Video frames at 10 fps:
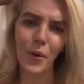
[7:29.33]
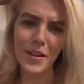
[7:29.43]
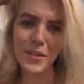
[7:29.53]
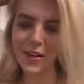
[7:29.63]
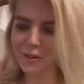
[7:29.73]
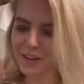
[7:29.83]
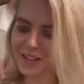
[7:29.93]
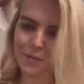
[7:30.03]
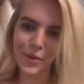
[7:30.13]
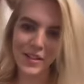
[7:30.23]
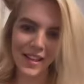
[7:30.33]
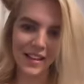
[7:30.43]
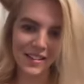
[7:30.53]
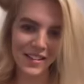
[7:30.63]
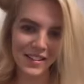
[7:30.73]
I want to increase your
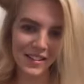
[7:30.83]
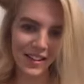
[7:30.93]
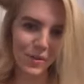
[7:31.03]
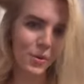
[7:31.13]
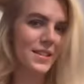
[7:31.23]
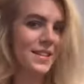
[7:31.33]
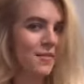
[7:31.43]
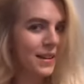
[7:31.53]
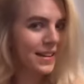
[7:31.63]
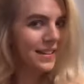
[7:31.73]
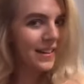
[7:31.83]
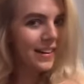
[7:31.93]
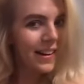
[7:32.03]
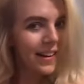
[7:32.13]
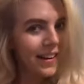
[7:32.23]
percentage. Like, what does that mean?
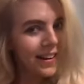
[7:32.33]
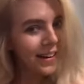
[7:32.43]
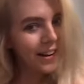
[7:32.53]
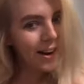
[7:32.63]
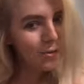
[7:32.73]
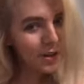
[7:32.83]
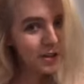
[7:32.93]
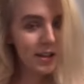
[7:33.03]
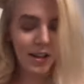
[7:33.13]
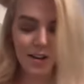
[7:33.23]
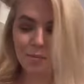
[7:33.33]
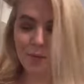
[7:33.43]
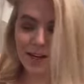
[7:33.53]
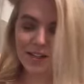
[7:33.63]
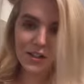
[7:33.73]
And how much
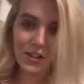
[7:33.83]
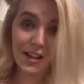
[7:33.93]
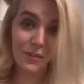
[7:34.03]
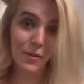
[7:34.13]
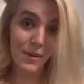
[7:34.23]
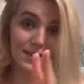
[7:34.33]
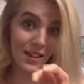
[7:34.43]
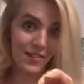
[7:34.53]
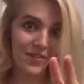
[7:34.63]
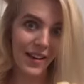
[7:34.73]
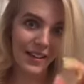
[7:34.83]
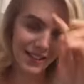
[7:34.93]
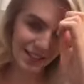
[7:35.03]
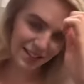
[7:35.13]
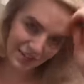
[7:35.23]
money do you need for me to
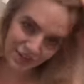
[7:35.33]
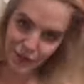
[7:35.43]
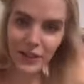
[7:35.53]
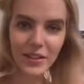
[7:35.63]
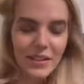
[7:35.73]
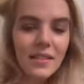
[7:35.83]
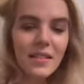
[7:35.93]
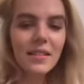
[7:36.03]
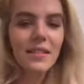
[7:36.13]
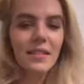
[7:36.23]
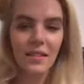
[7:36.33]
invest first?